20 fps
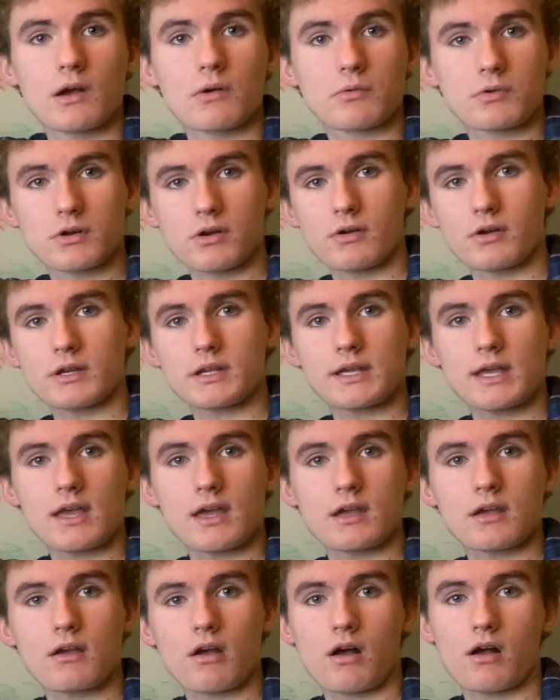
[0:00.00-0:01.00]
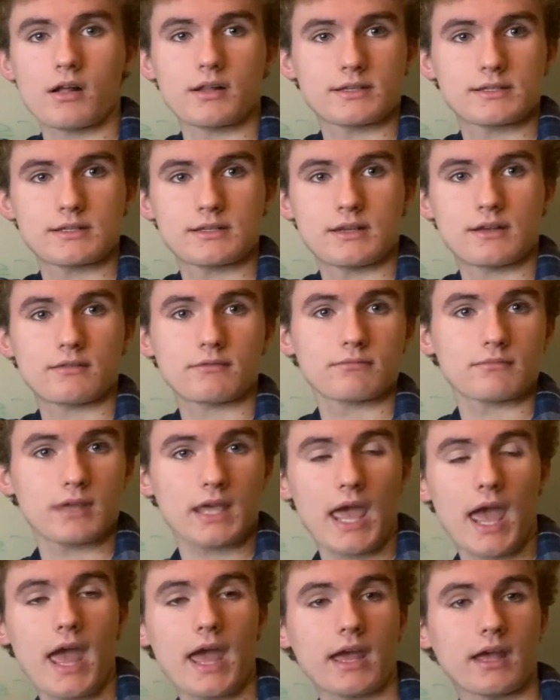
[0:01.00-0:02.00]
we're going to get a constant,
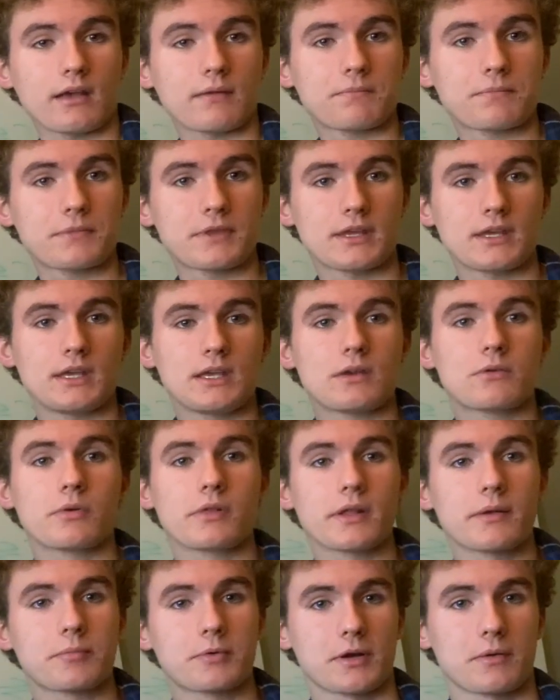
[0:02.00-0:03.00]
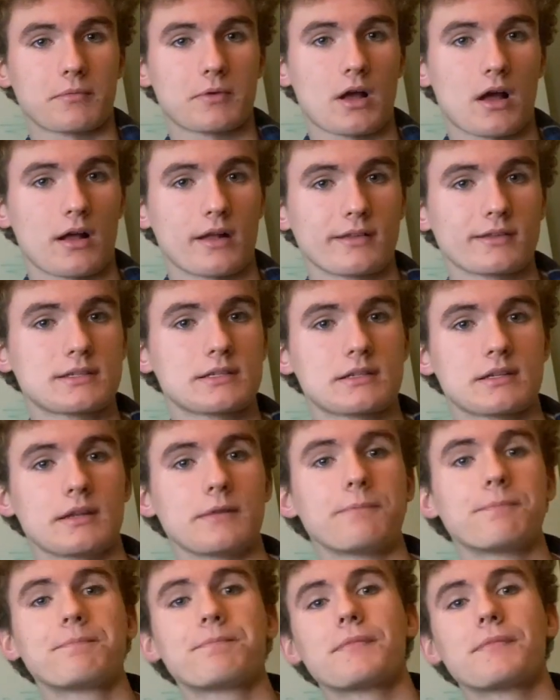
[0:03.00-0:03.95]
K, the equilibrium constant.